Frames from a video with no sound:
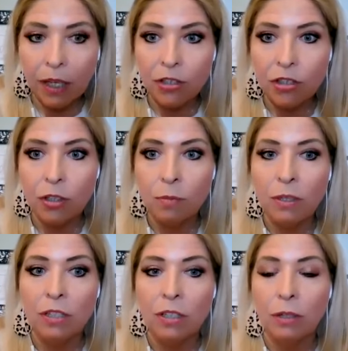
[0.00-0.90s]
and she's
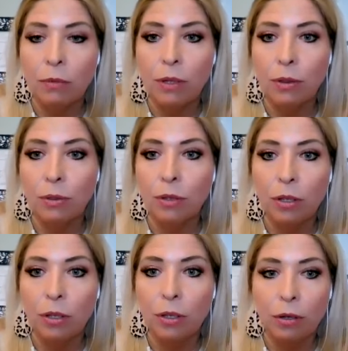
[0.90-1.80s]
been dealing with,
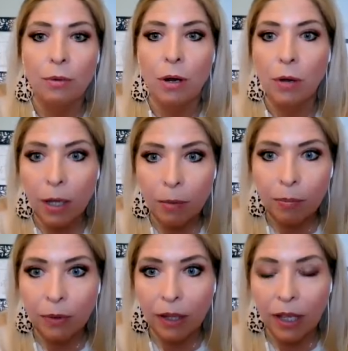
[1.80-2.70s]
you know, throw
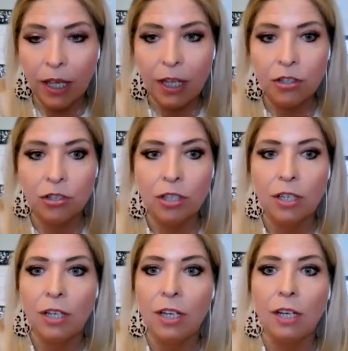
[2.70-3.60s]
up, and
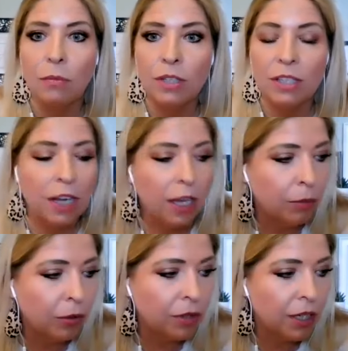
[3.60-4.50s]
she didn't, wasn't
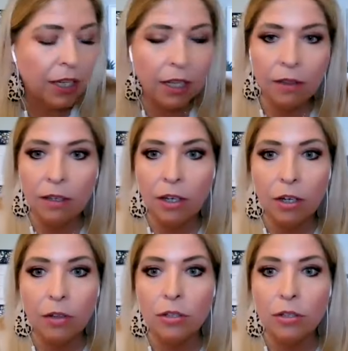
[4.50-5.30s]
able to get the dinner.